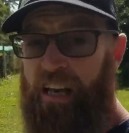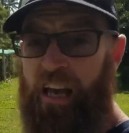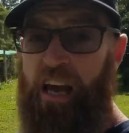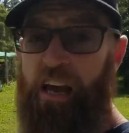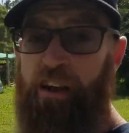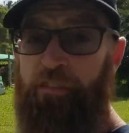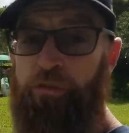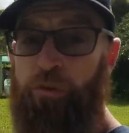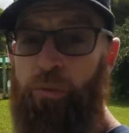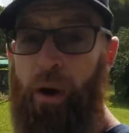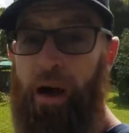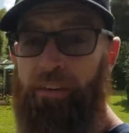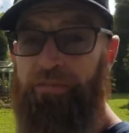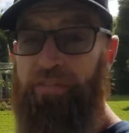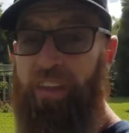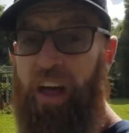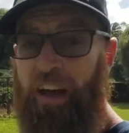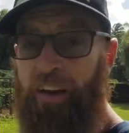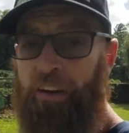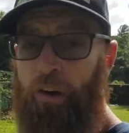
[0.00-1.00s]
If you have
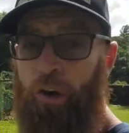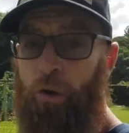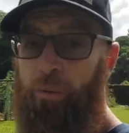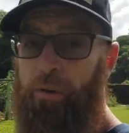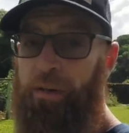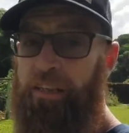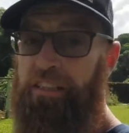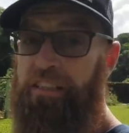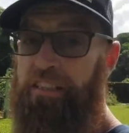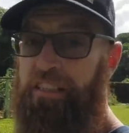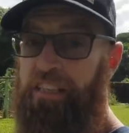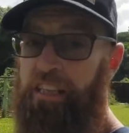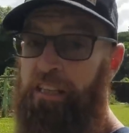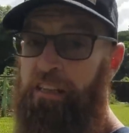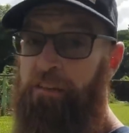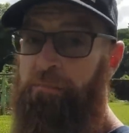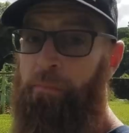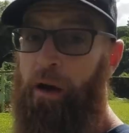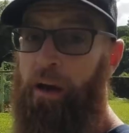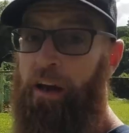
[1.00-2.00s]
not already
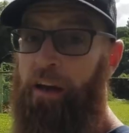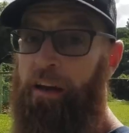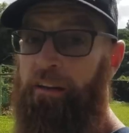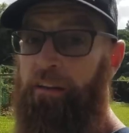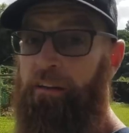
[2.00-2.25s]
seen my